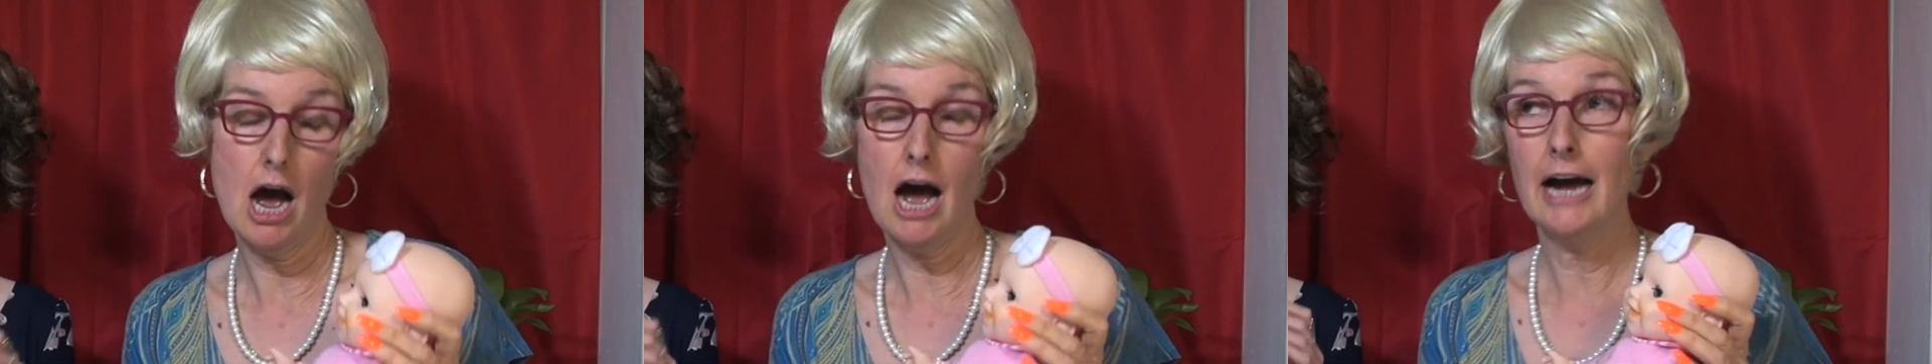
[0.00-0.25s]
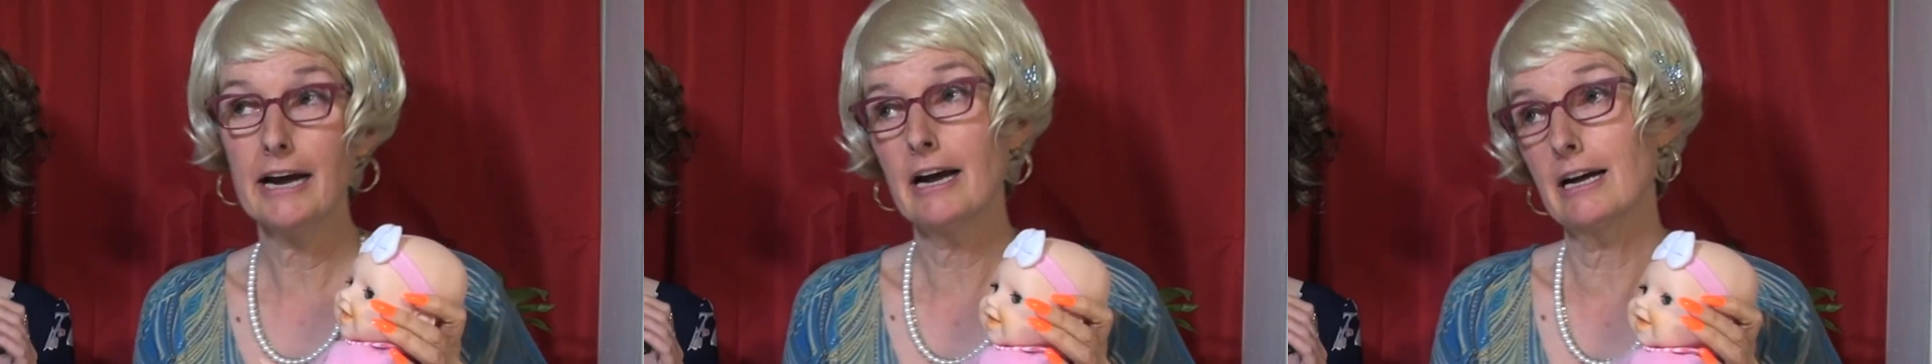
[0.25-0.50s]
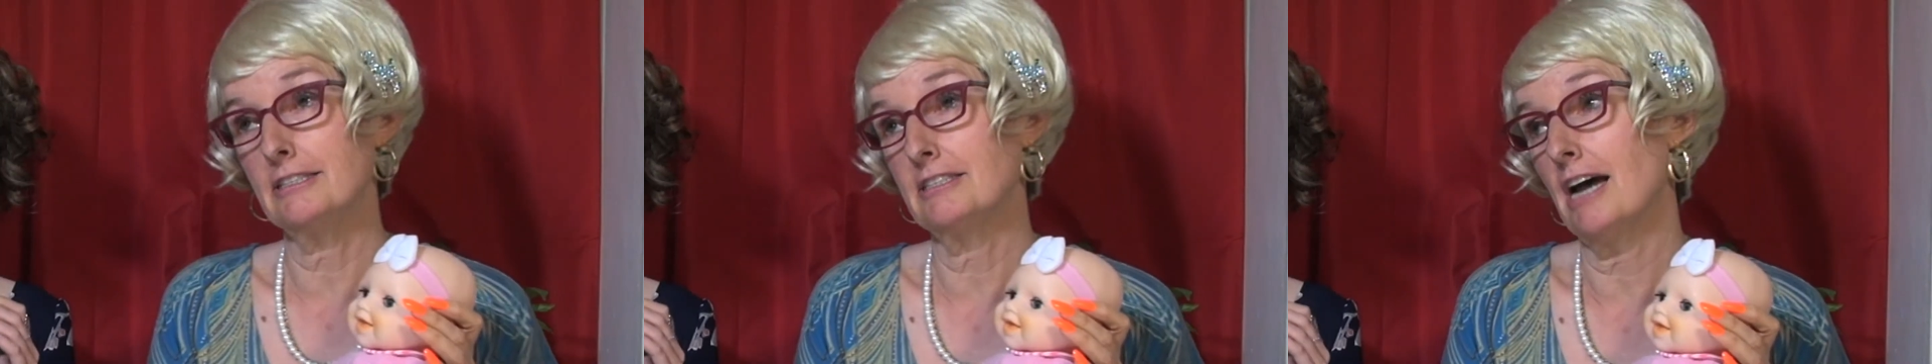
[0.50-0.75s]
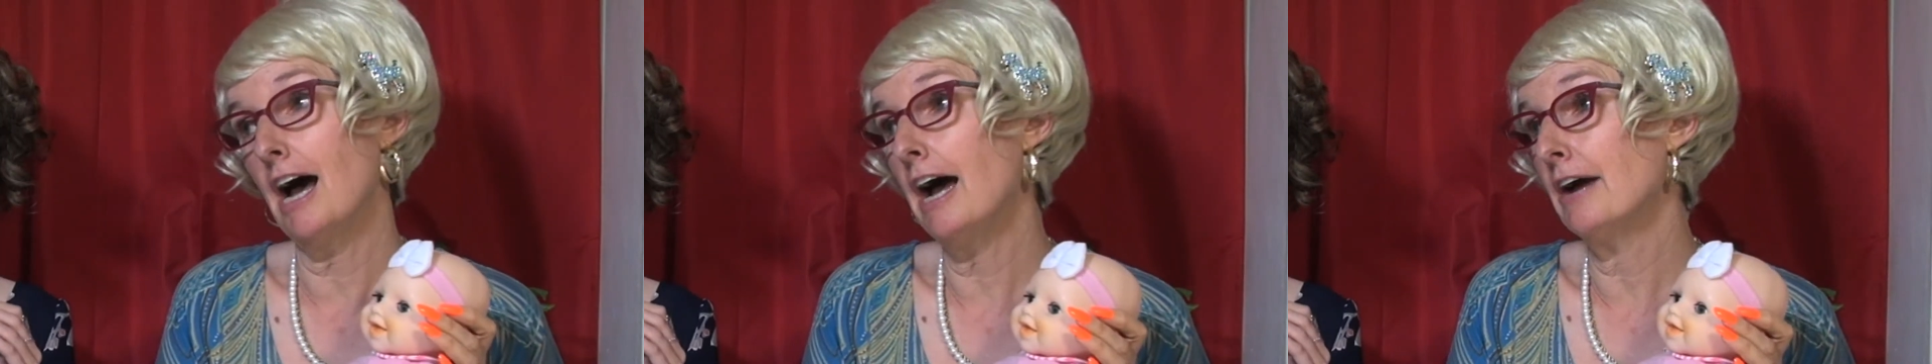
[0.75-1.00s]
I got
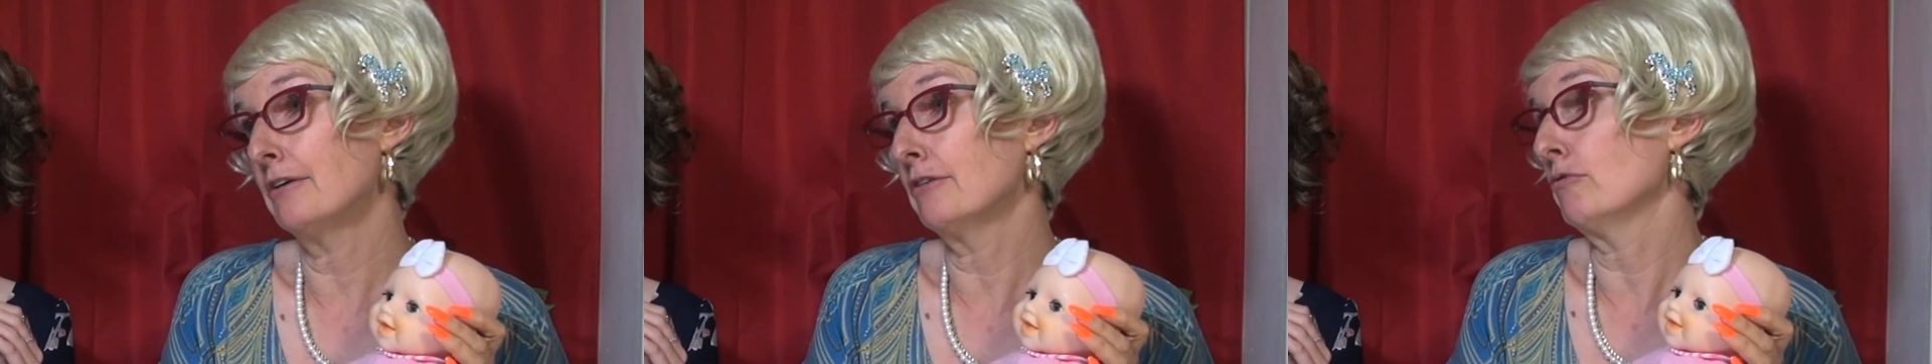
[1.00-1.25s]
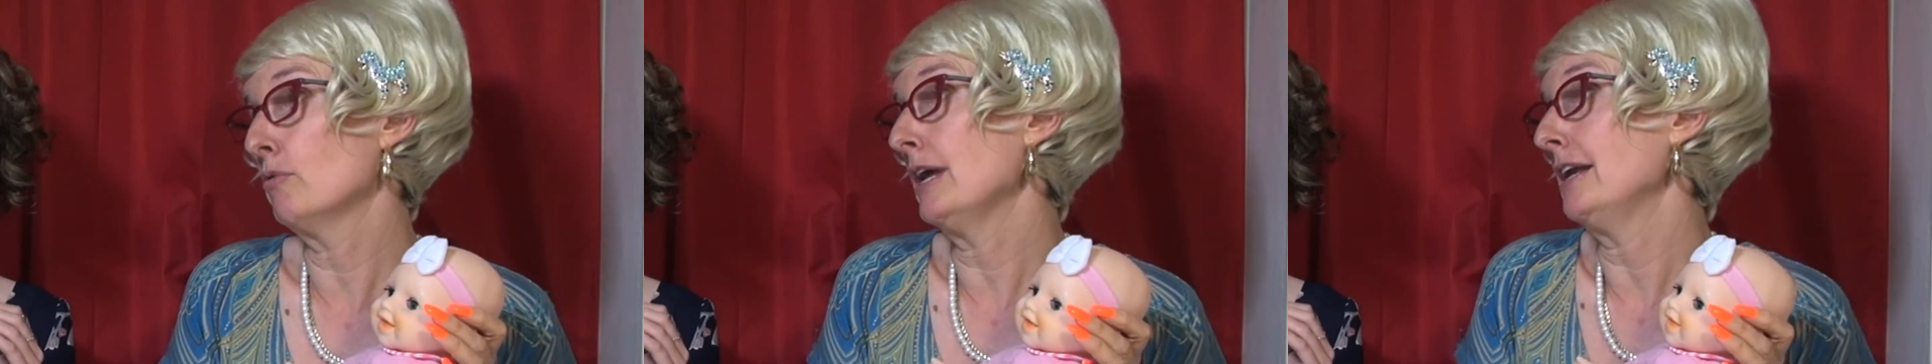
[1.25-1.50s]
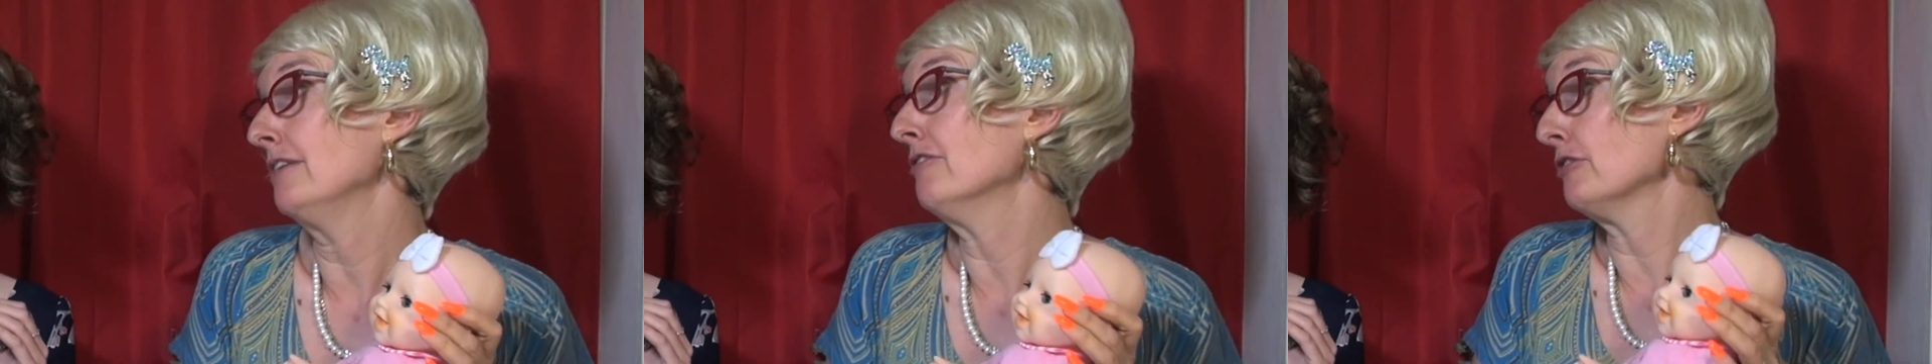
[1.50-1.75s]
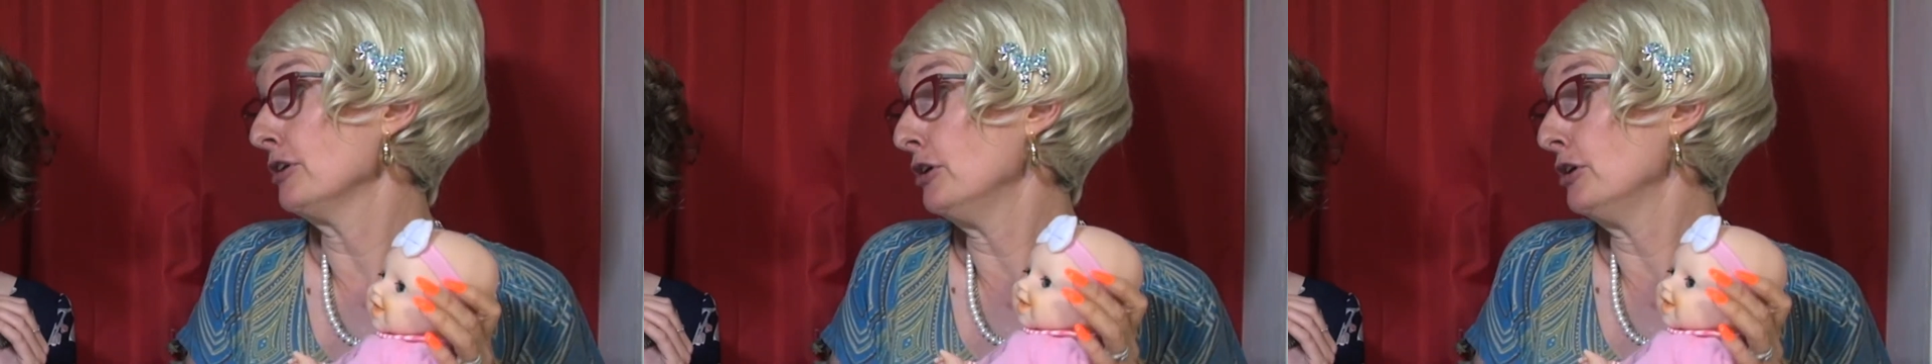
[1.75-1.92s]
tired of waiting for